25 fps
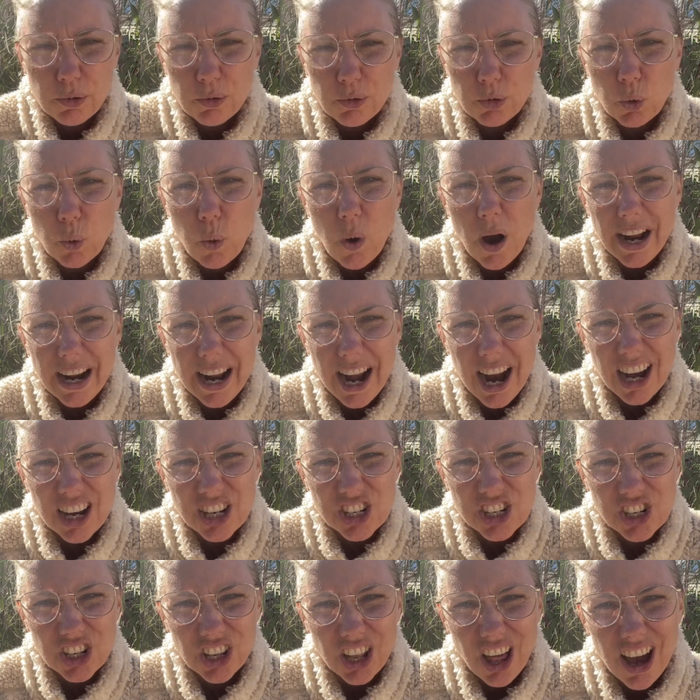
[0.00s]
quite
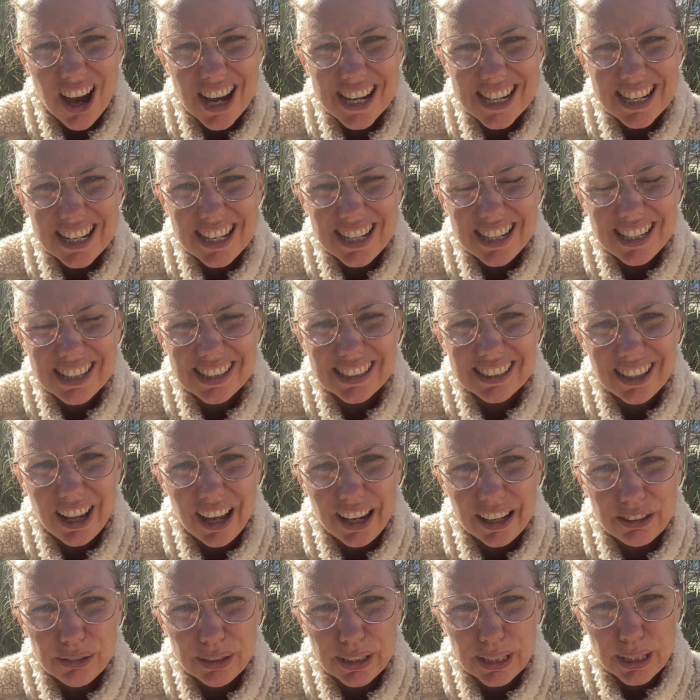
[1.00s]
harsh lighting,
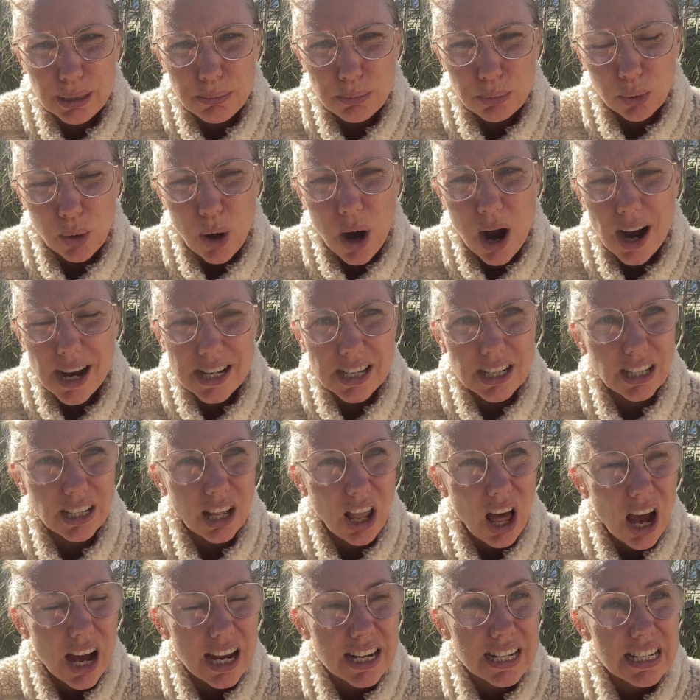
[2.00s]
like really bright
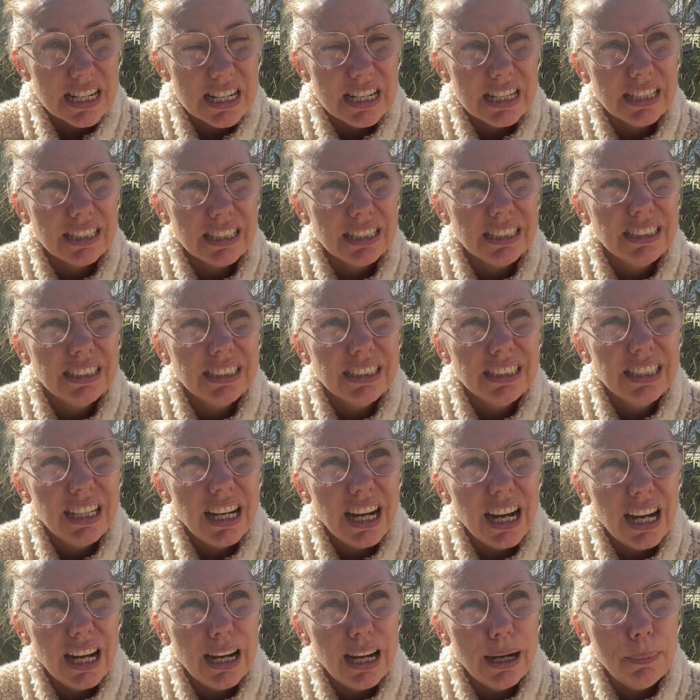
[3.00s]
lighting,
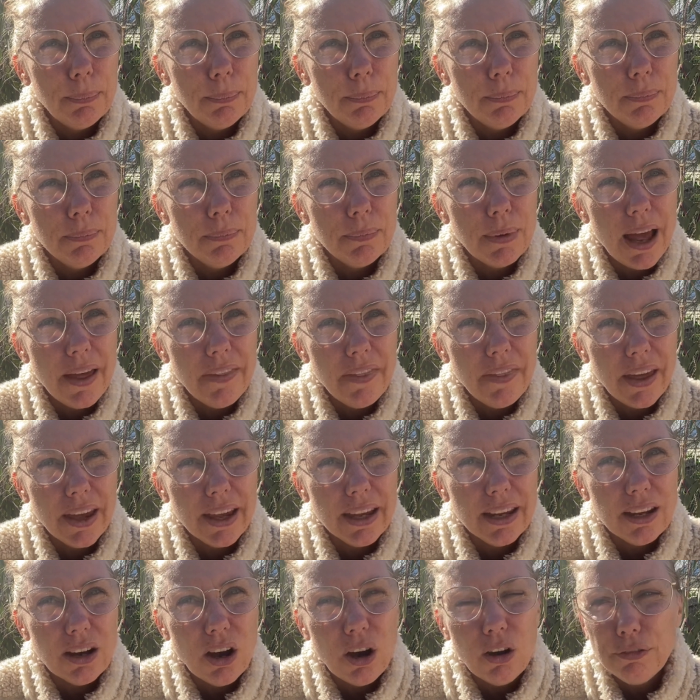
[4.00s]
um, and
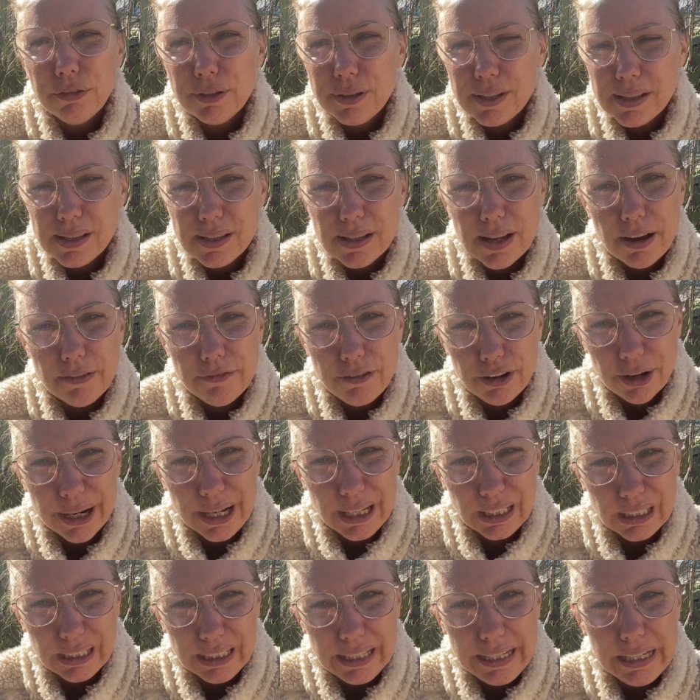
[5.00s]
they often are very
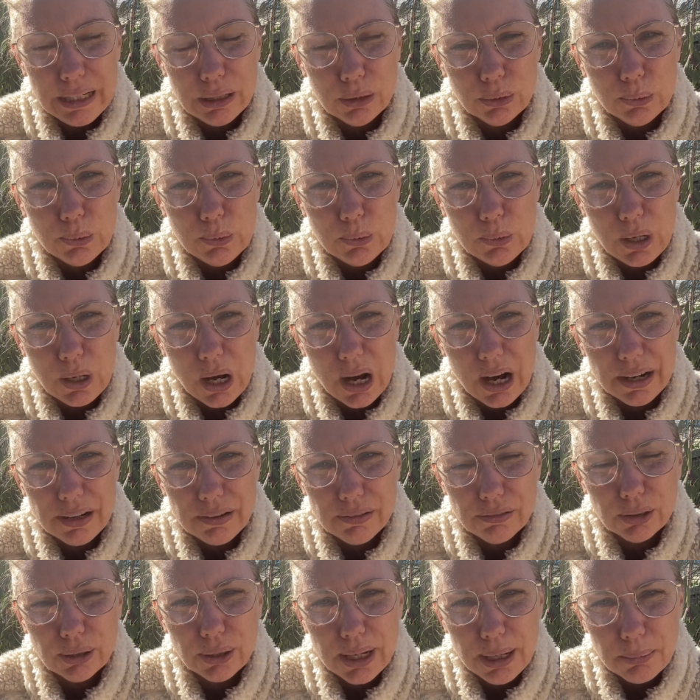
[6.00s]
clinical kind of
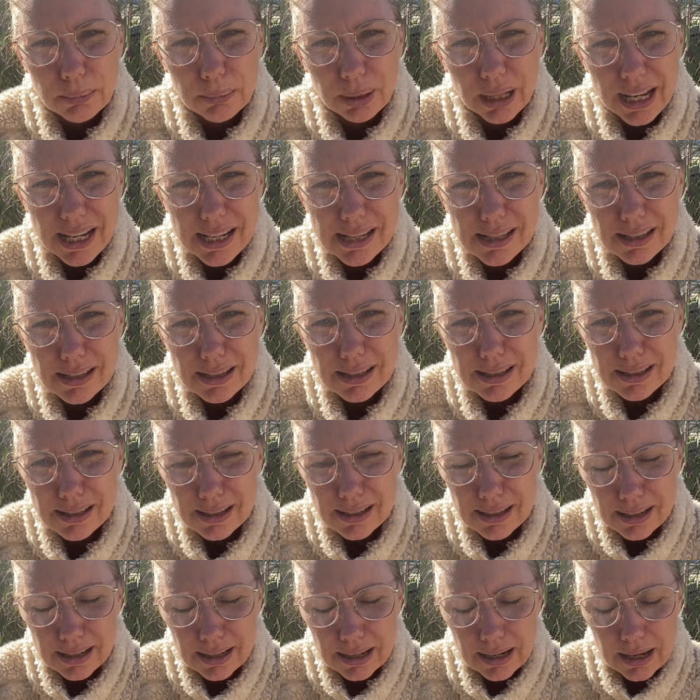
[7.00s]
looking places.
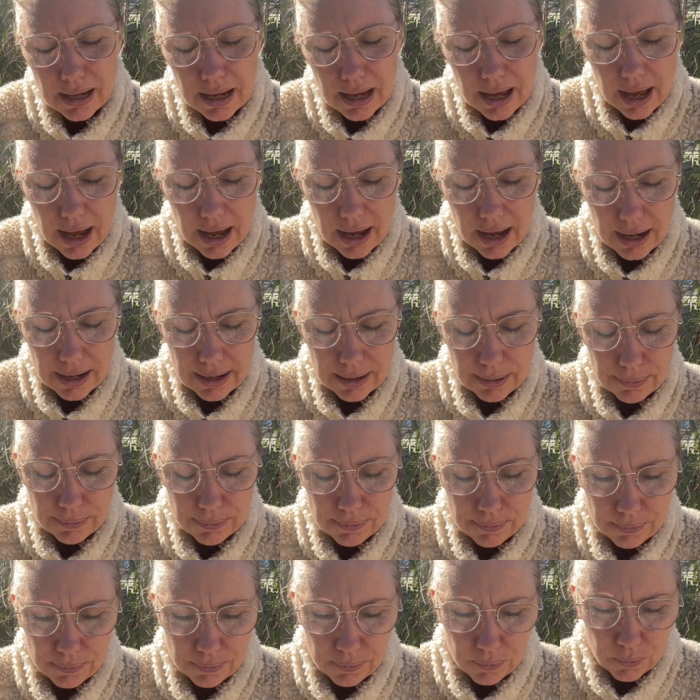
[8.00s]

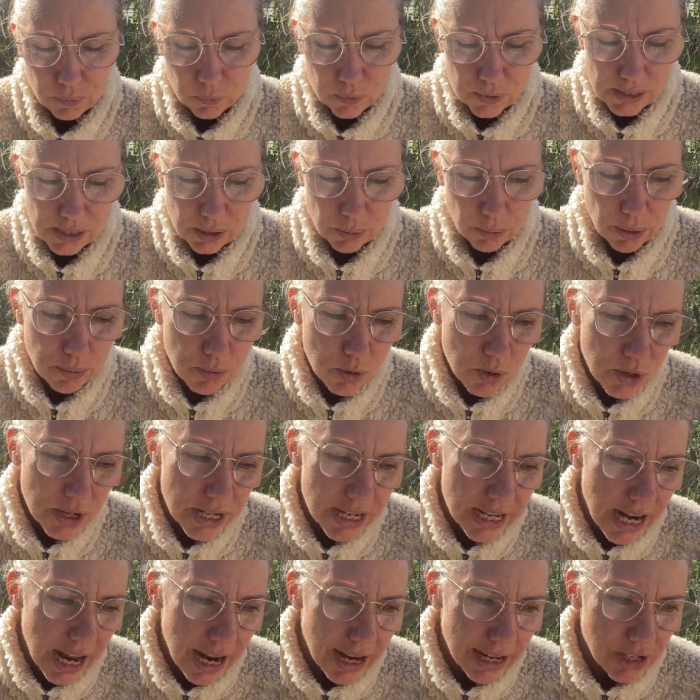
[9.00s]
Um, so when we're in
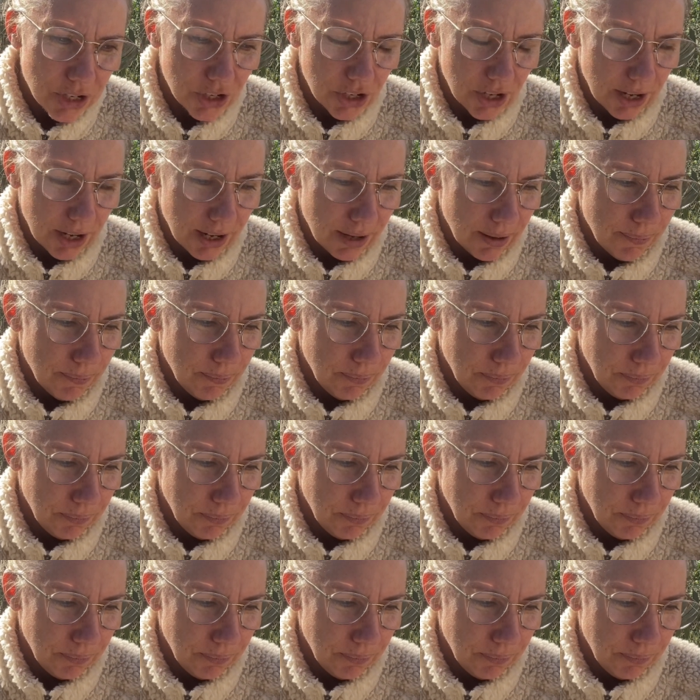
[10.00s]
nature,